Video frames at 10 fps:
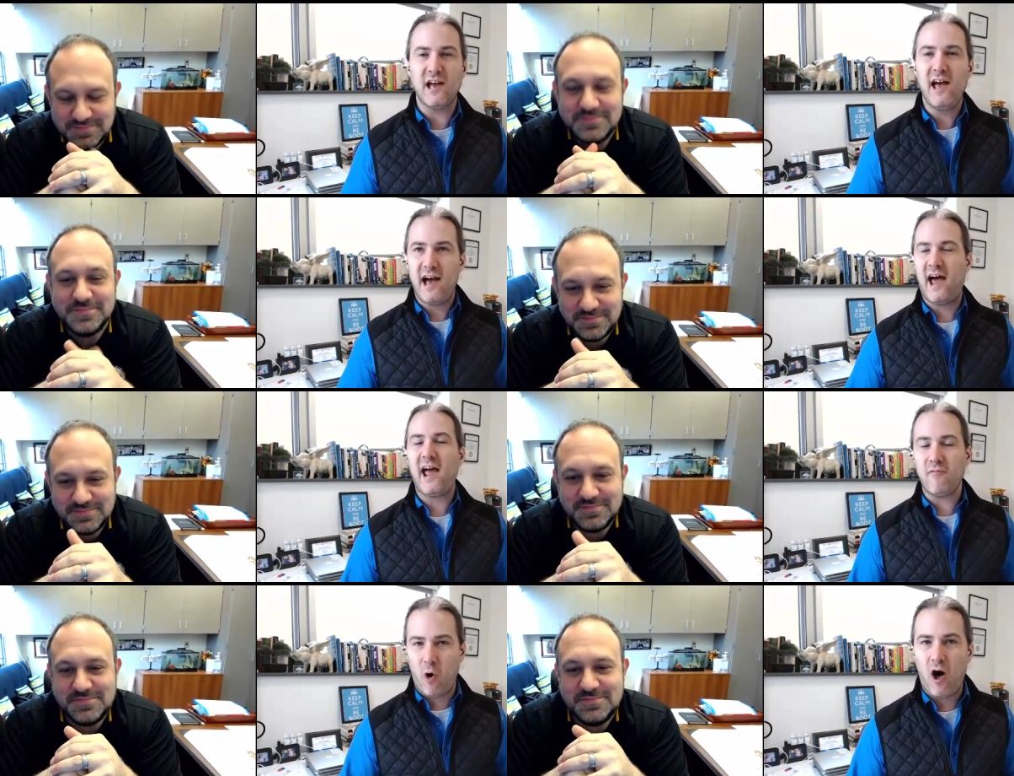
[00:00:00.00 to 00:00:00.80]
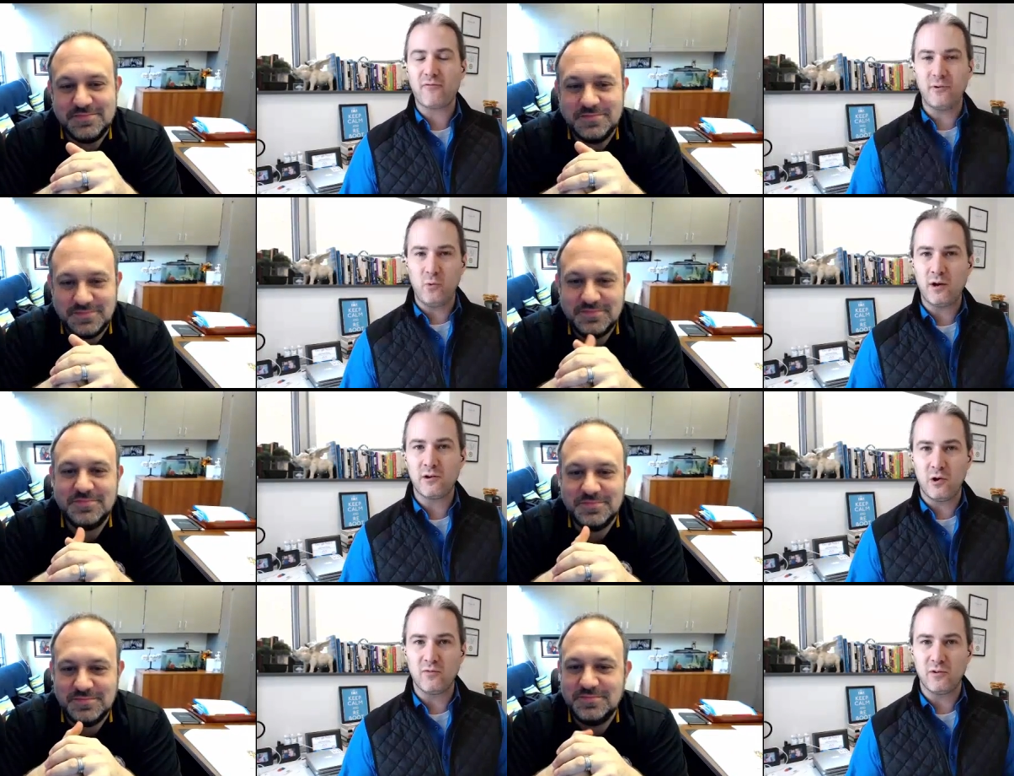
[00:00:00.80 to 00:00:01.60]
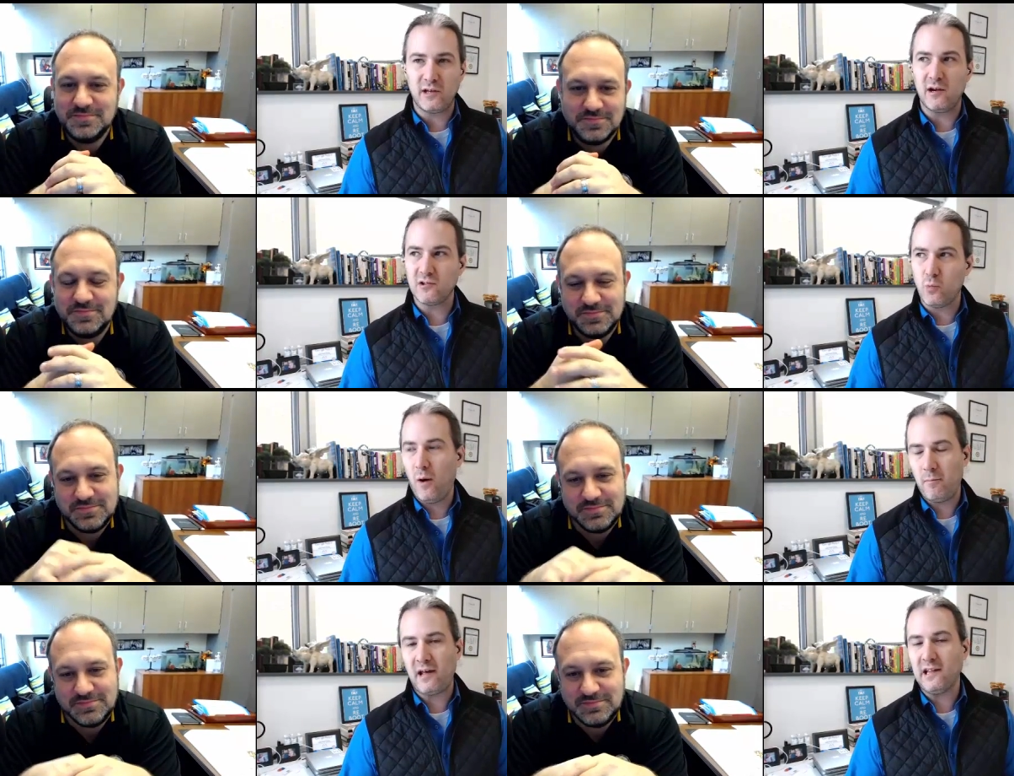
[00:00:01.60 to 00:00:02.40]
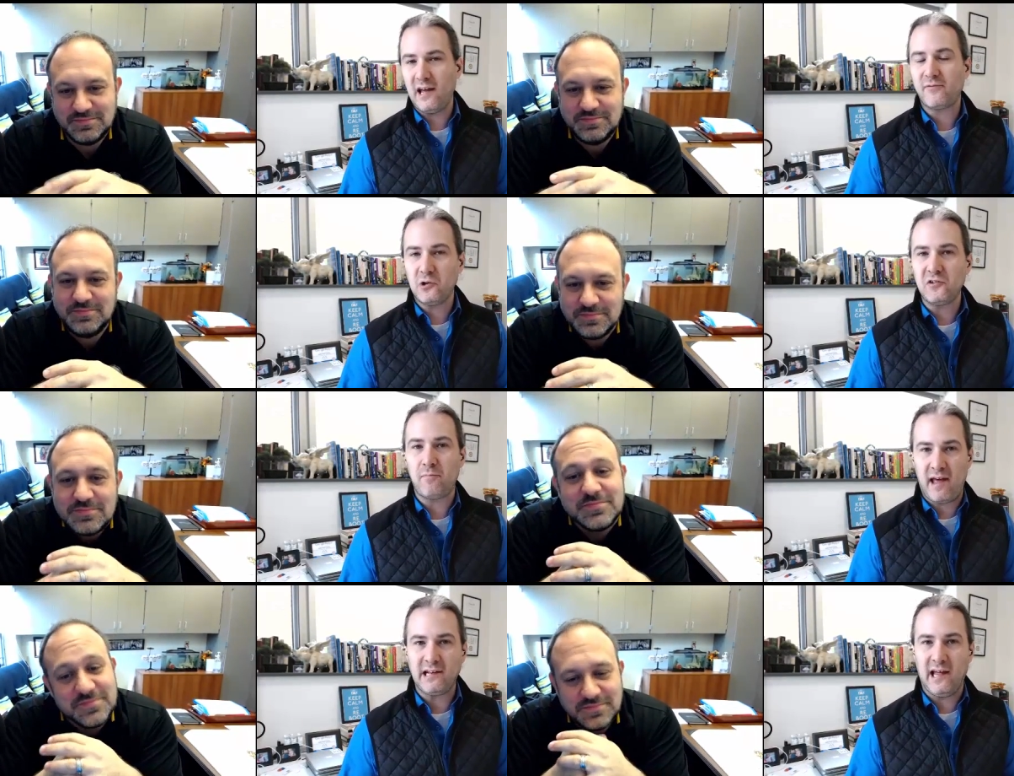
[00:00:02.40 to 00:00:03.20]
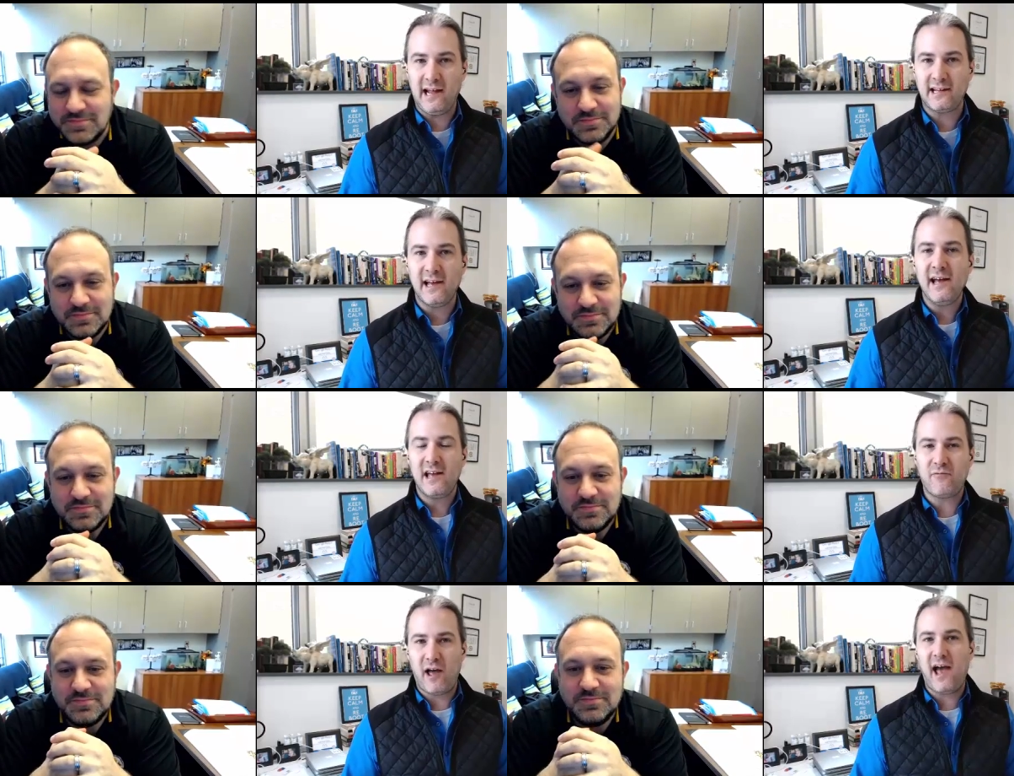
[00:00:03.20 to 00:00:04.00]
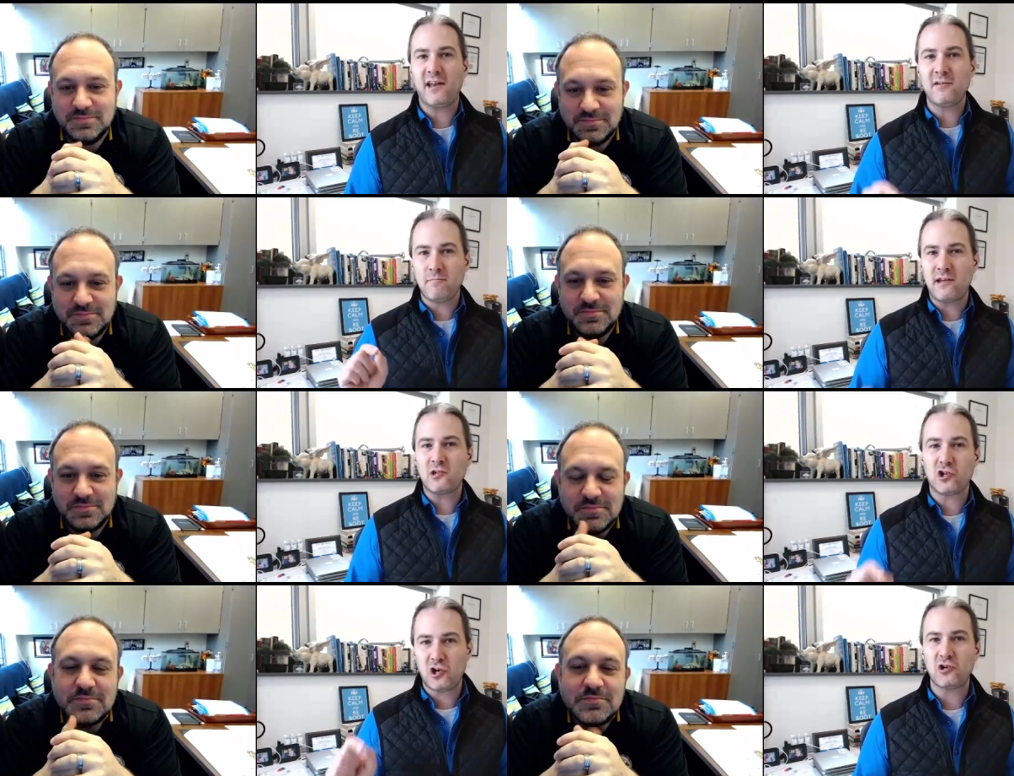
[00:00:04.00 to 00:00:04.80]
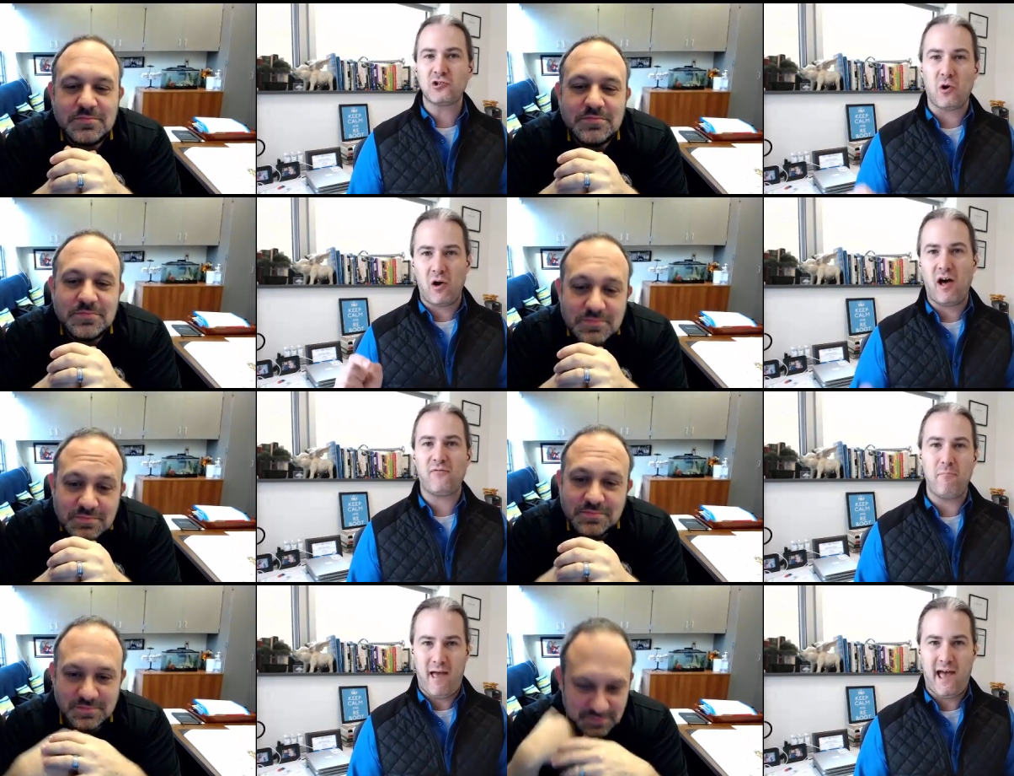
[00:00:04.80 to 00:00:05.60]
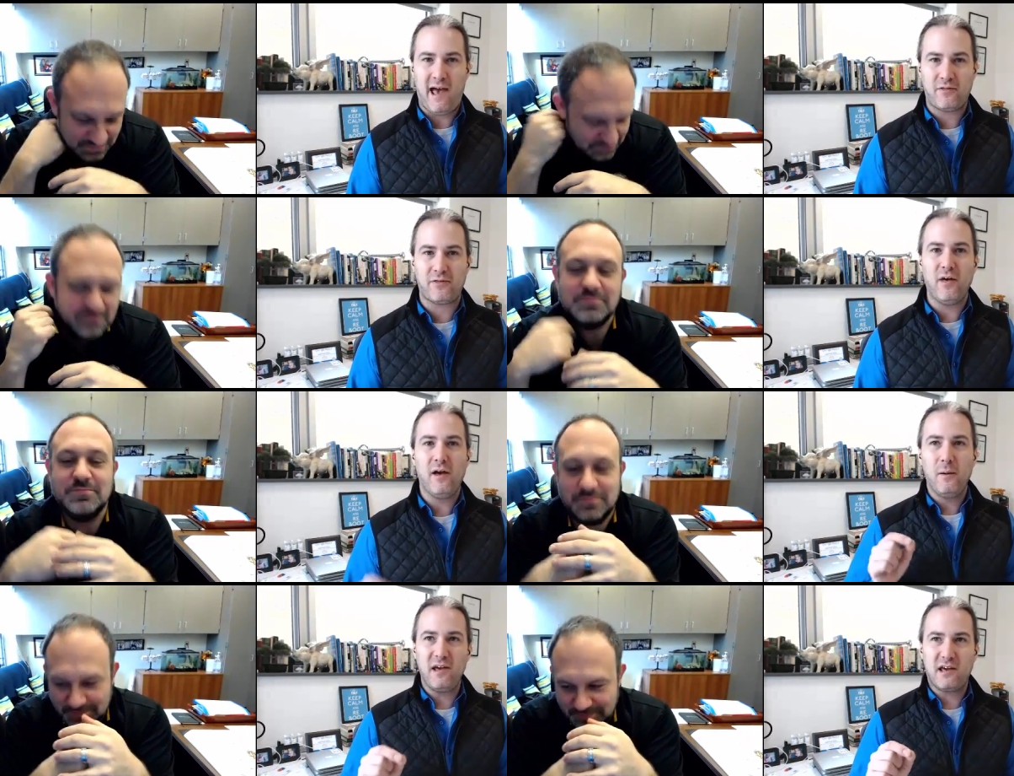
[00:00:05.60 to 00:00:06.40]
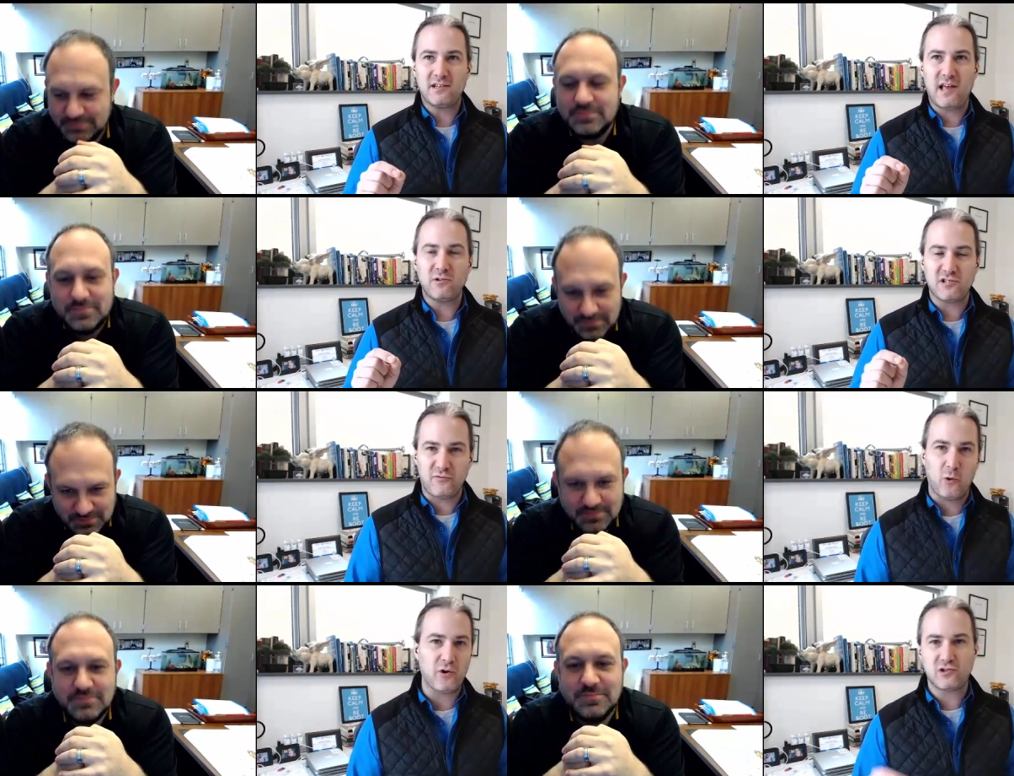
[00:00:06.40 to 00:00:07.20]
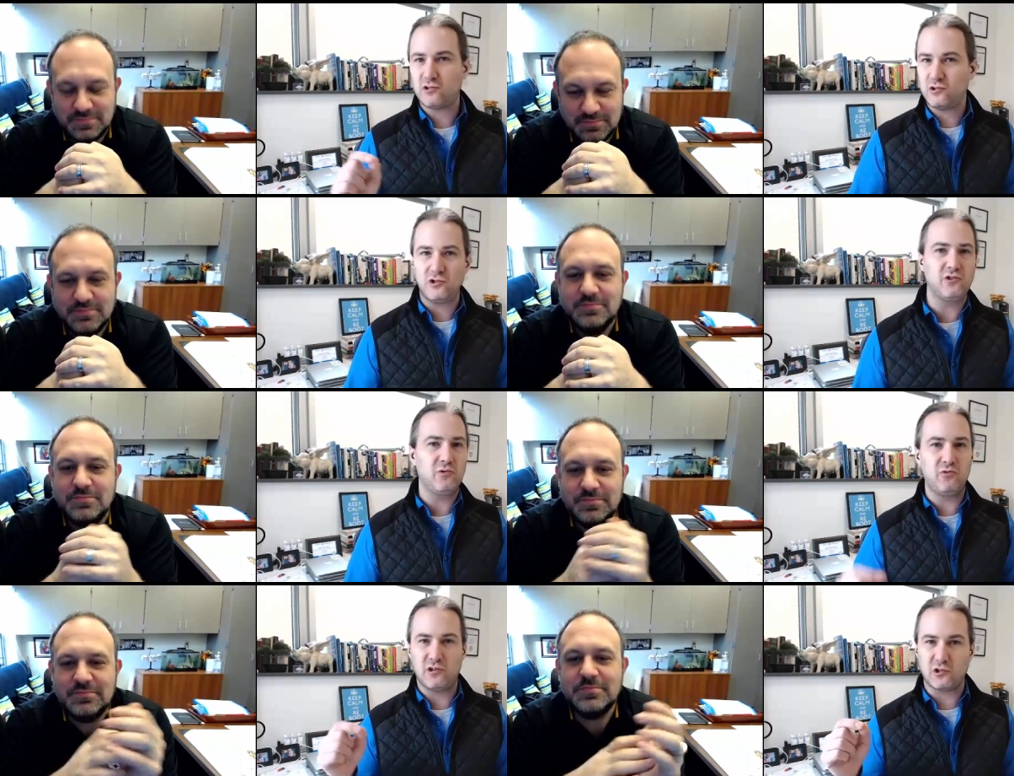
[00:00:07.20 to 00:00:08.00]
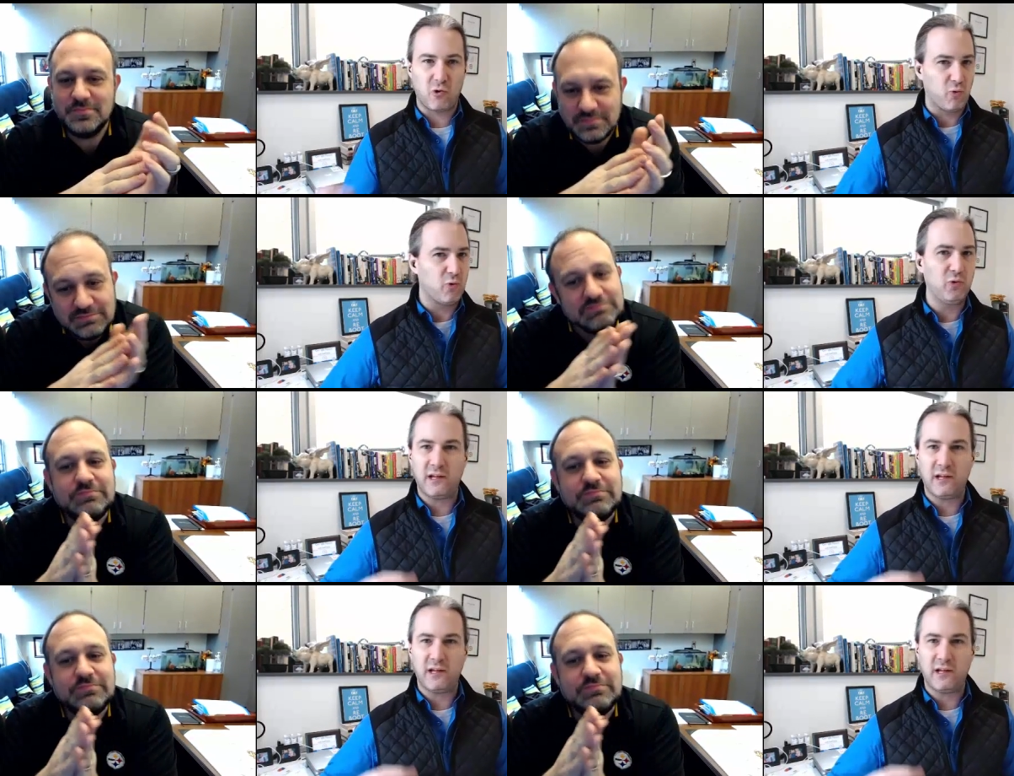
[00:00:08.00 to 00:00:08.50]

Speaker 1: And I have often wondered over the years what my life could have been like if I hadn't been turned off math because I was forced to do this grueling